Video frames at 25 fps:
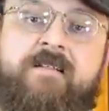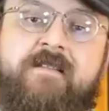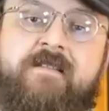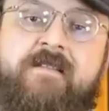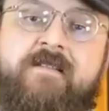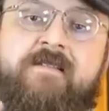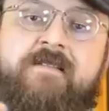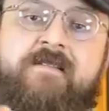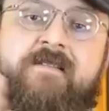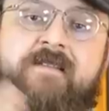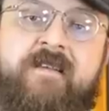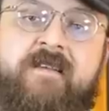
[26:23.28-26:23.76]

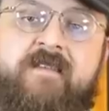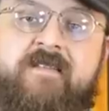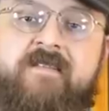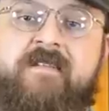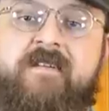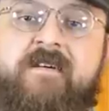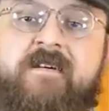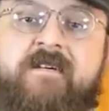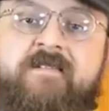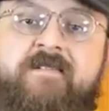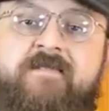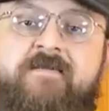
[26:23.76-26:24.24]
These
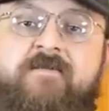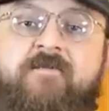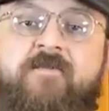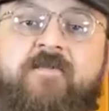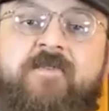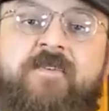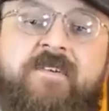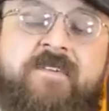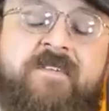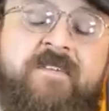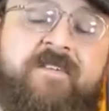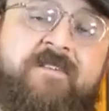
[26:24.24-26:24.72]
guns
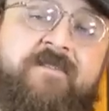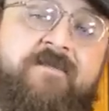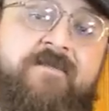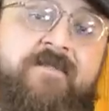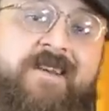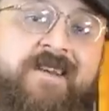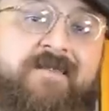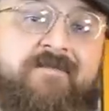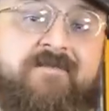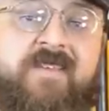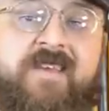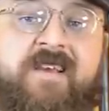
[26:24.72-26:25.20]
were
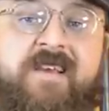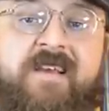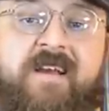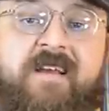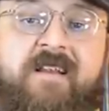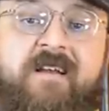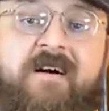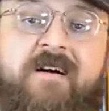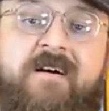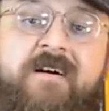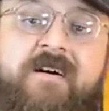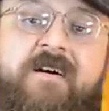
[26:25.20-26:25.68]
extremely
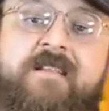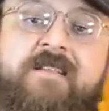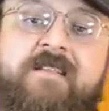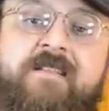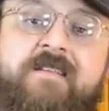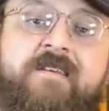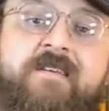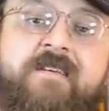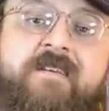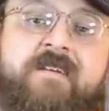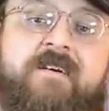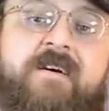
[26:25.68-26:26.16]
and
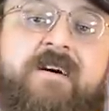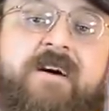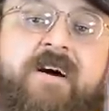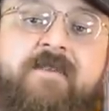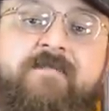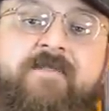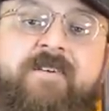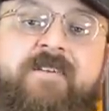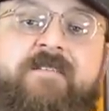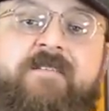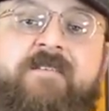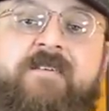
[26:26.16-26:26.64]
oddly
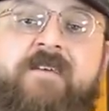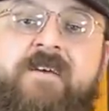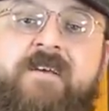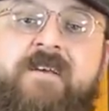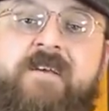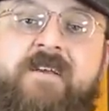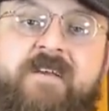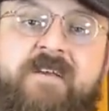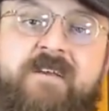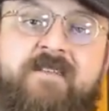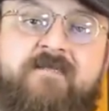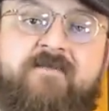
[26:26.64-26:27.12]
common
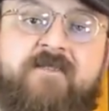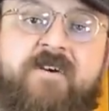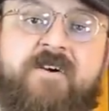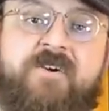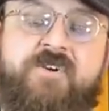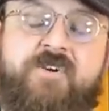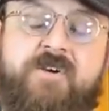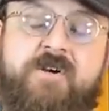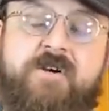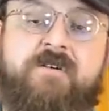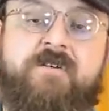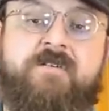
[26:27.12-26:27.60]
in
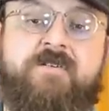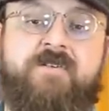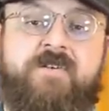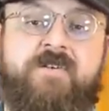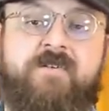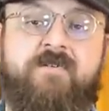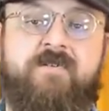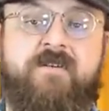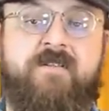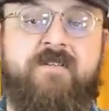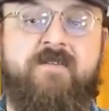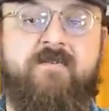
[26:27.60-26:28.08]
Russia
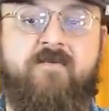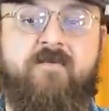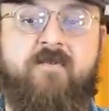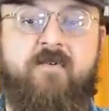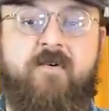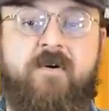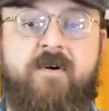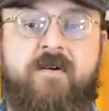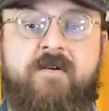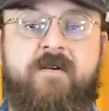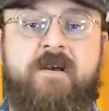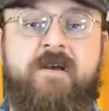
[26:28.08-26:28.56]
during the
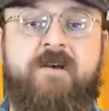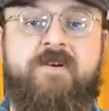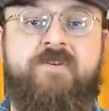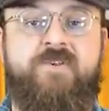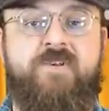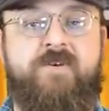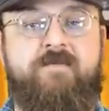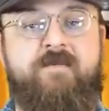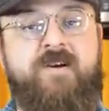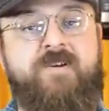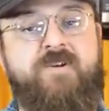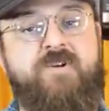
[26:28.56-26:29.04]
war.
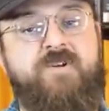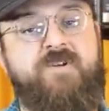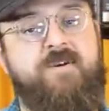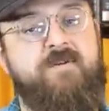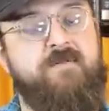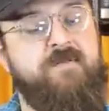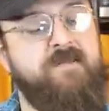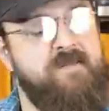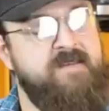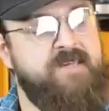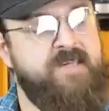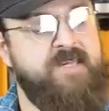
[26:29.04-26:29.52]
So much
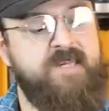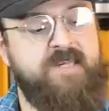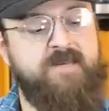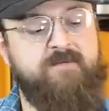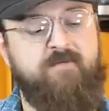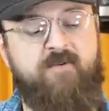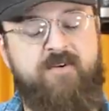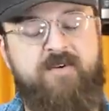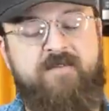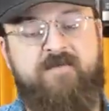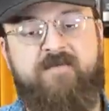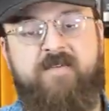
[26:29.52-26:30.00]
so that the
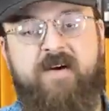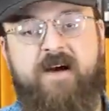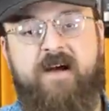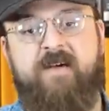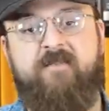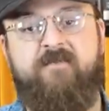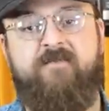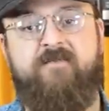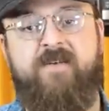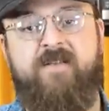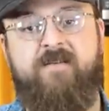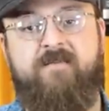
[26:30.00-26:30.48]

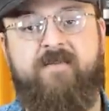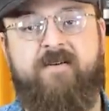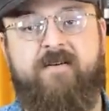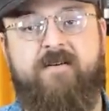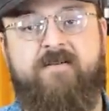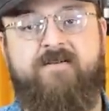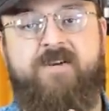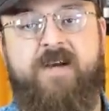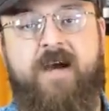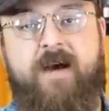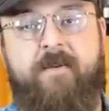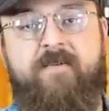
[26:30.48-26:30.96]

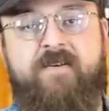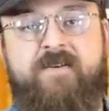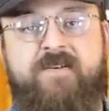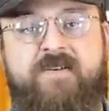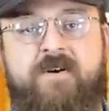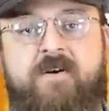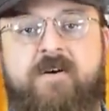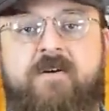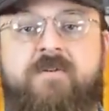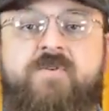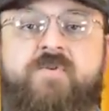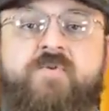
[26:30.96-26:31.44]
6.5mm Japanese
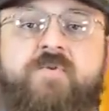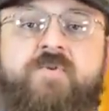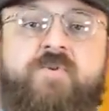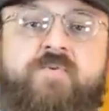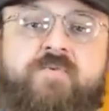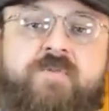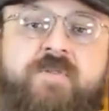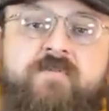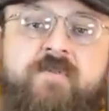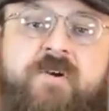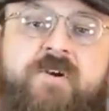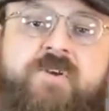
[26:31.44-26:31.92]
cartridge,
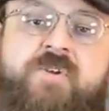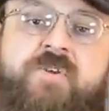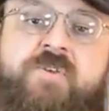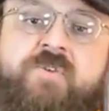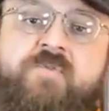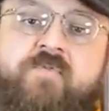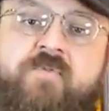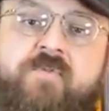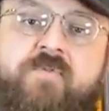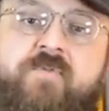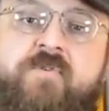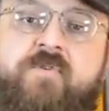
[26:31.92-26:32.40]
when the
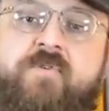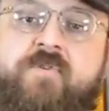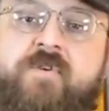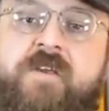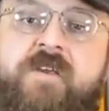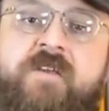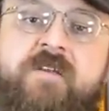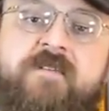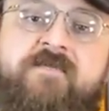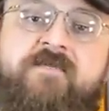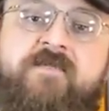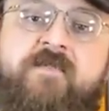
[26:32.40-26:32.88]
Russians were
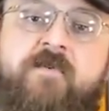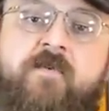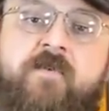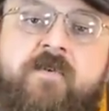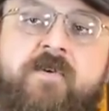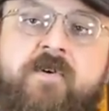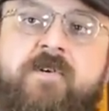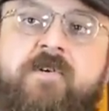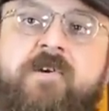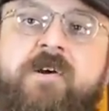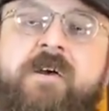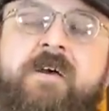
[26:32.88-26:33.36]
looking
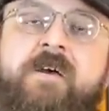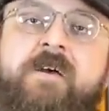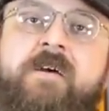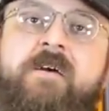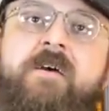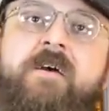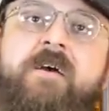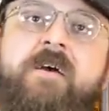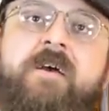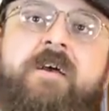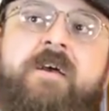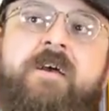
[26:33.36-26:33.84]
for
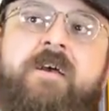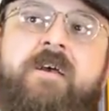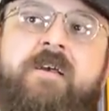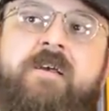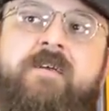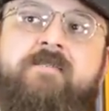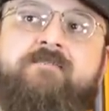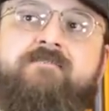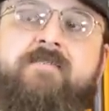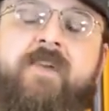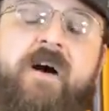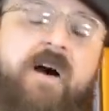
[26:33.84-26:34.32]

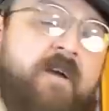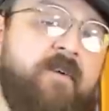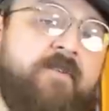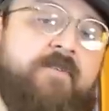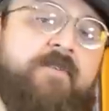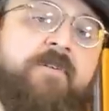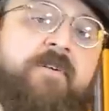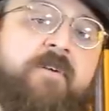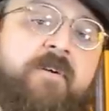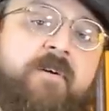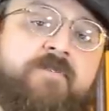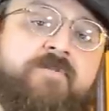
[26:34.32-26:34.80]
a
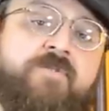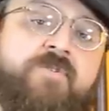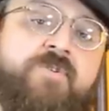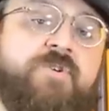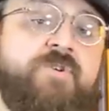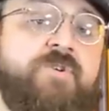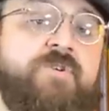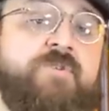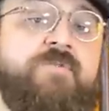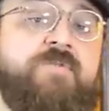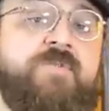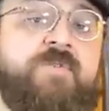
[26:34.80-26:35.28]
milder
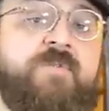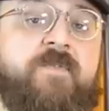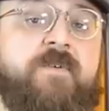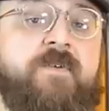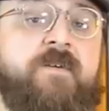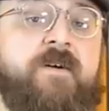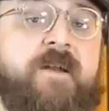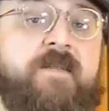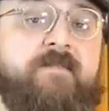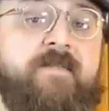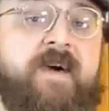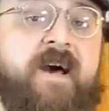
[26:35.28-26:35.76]
cartridge to use for an
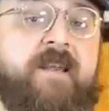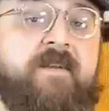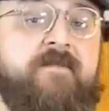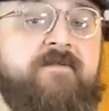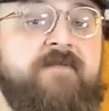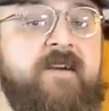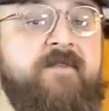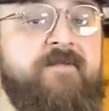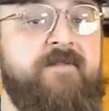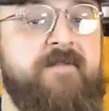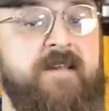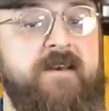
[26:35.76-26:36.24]
automatic
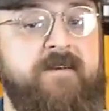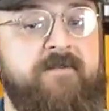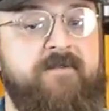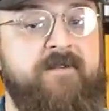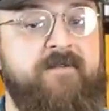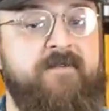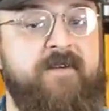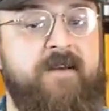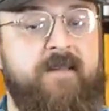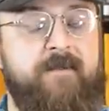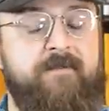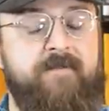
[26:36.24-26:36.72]
rifle they were
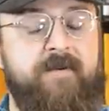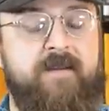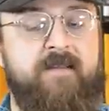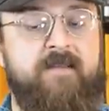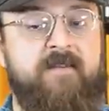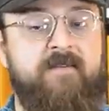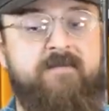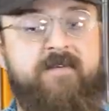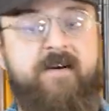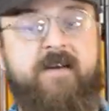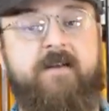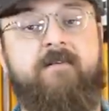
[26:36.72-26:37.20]
developing,
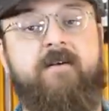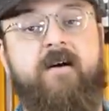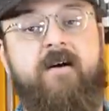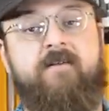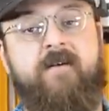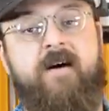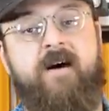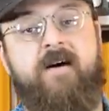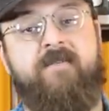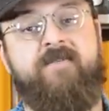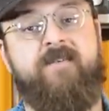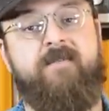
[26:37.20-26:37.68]
the Fedorov
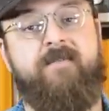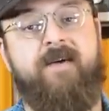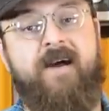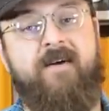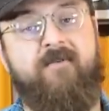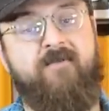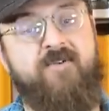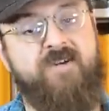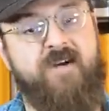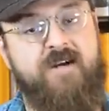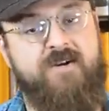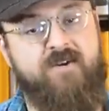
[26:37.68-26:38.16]

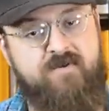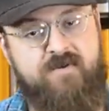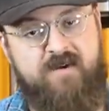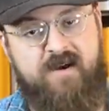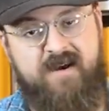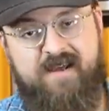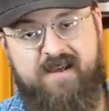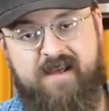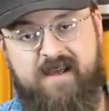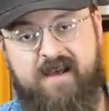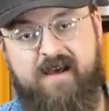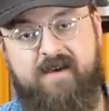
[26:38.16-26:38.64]
Avtomat, which I do
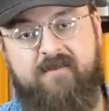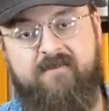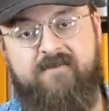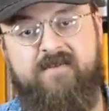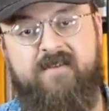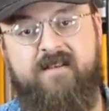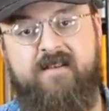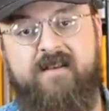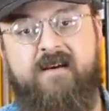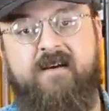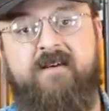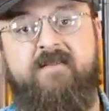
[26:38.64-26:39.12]
not have
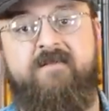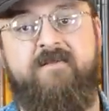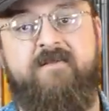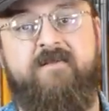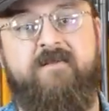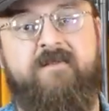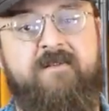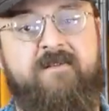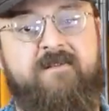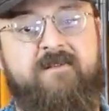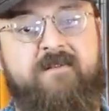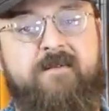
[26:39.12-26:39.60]
today, those
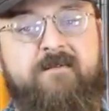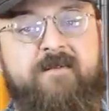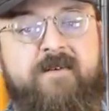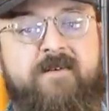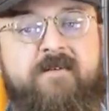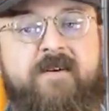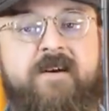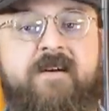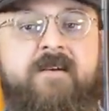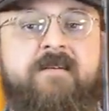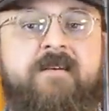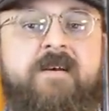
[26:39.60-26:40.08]
are extremely
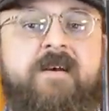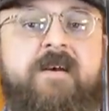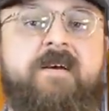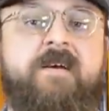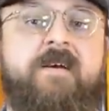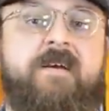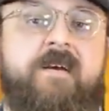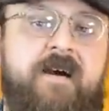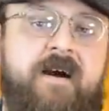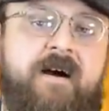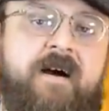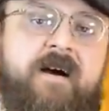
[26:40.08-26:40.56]
rare,
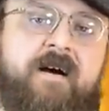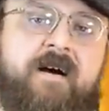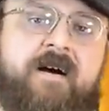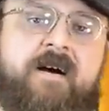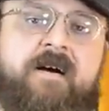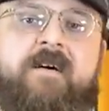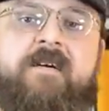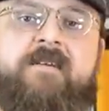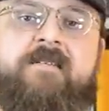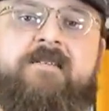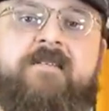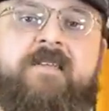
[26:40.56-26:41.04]

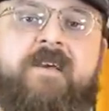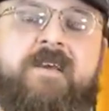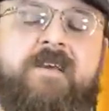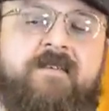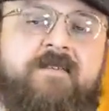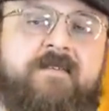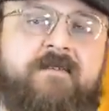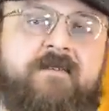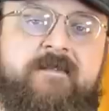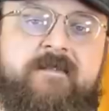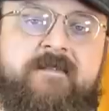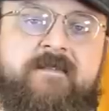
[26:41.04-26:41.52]
they
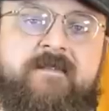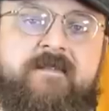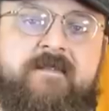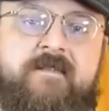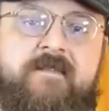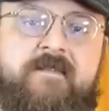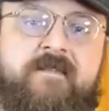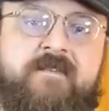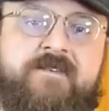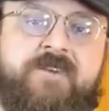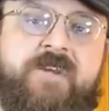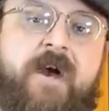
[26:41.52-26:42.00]
used
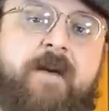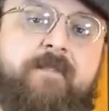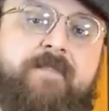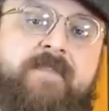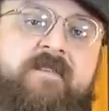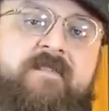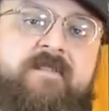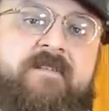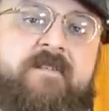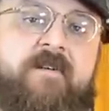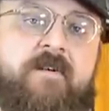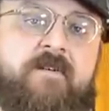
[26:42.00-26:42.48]
the
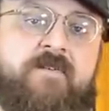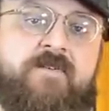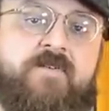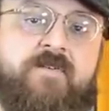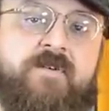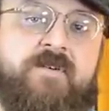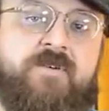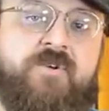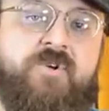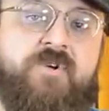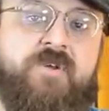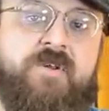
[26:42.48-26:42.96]
Japanese
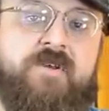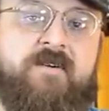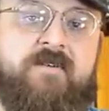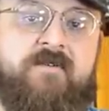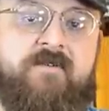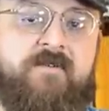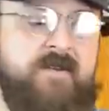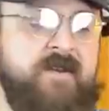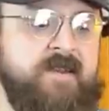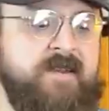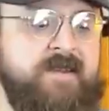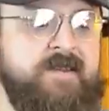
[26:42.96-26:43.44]
cartridge.
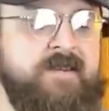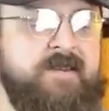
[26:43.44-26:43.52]
So